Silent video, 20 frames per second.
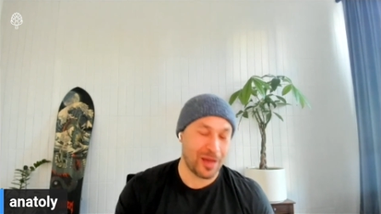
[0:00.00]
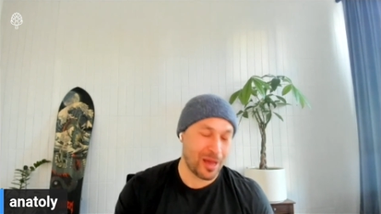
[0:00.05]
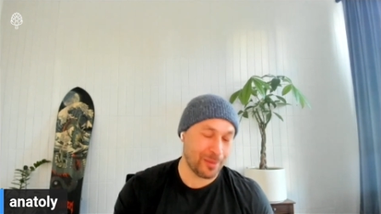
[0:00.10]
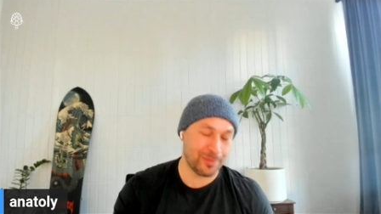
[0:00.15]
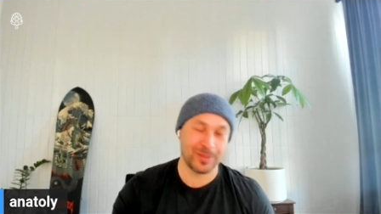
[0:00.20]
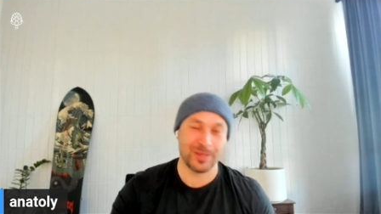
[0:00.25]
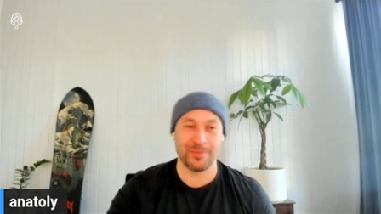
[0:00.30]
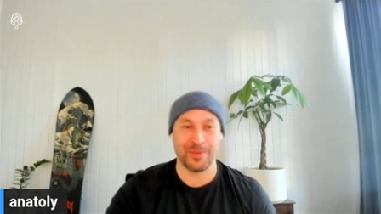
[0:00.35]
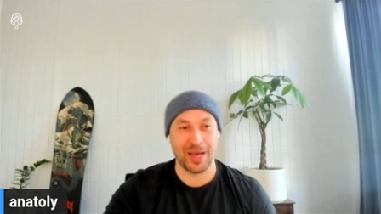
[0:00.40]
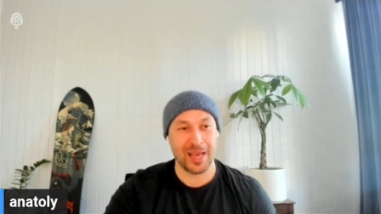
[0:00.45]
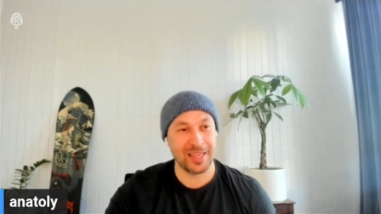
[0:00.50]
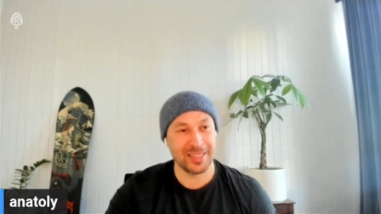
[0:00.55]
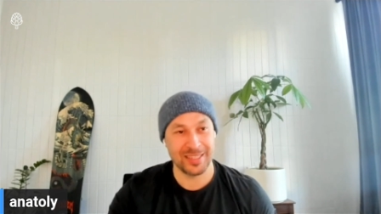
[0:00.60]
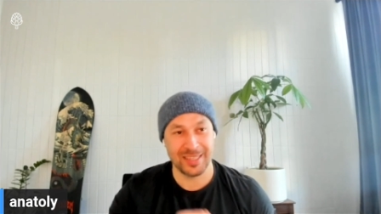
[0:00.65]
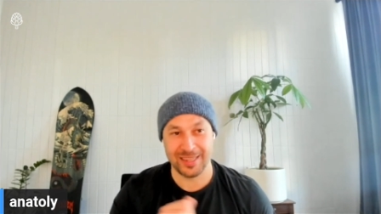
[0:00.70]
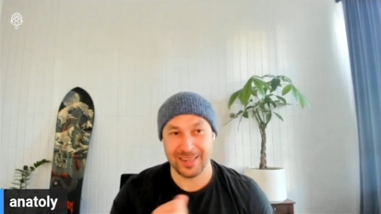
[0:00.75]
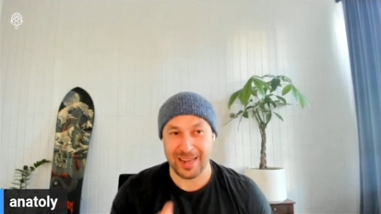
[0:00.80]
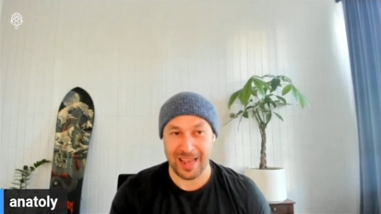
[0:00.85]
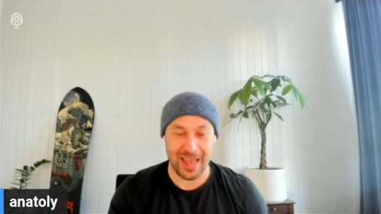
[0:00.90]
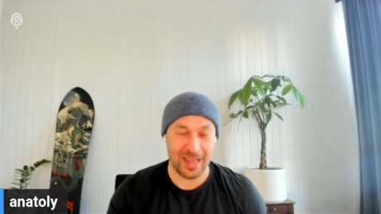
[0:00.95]
optimize
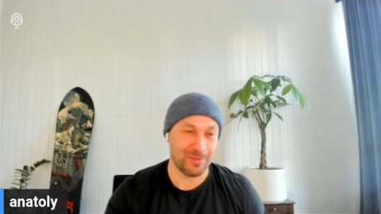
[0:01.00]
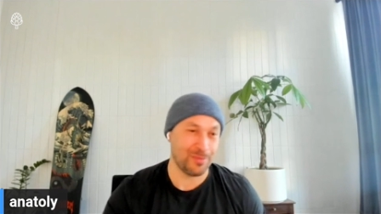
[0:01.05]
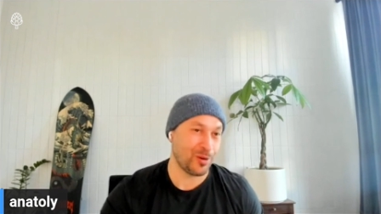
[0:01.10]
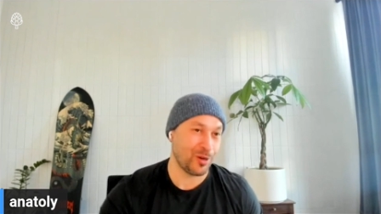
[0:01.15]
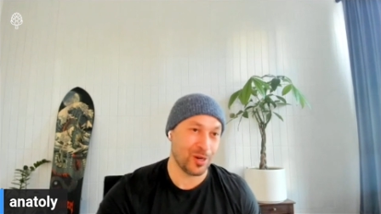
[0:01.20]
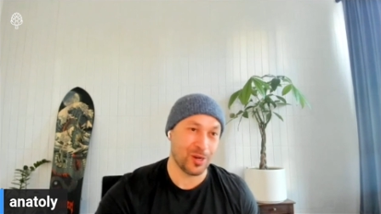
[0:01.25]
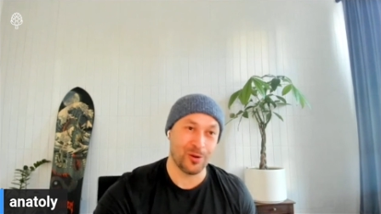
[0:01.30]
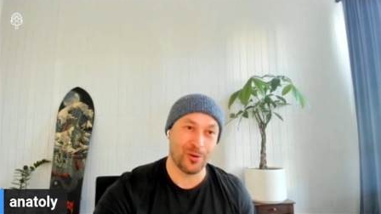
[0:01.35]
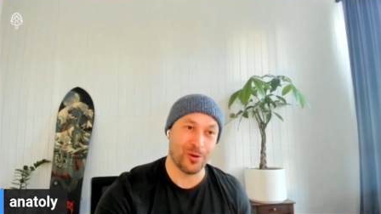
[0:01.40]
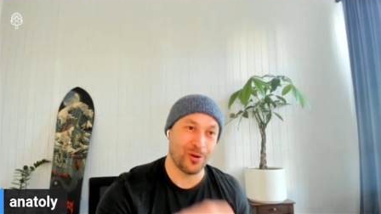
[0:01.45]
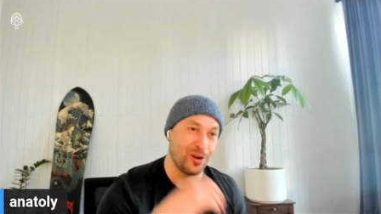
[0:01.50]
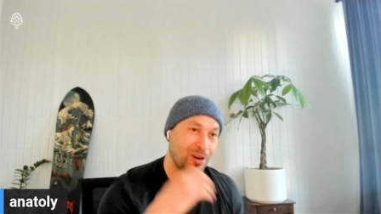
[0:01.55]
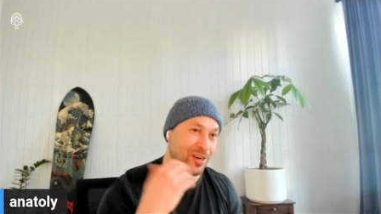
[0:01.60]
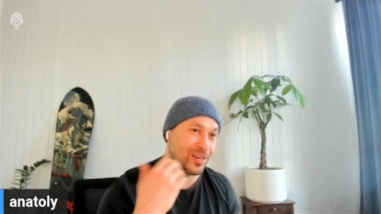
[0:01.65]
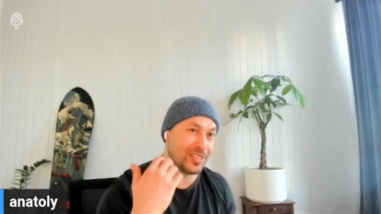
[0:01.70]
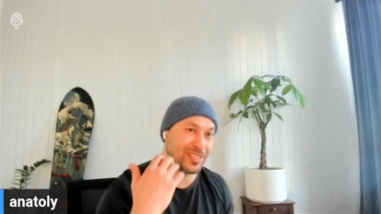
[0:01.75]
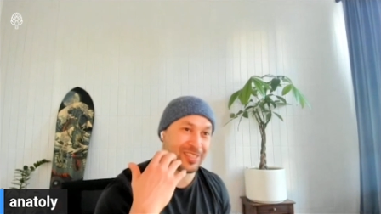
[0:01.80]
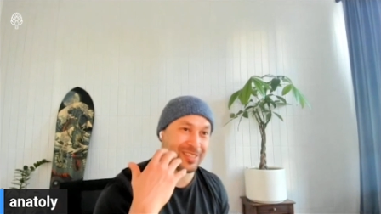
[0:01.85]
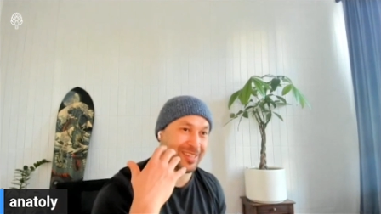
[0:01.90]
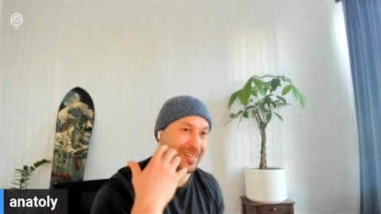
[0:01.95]
it, add more
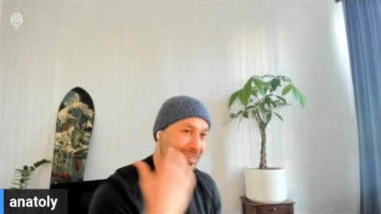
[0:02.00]
cores,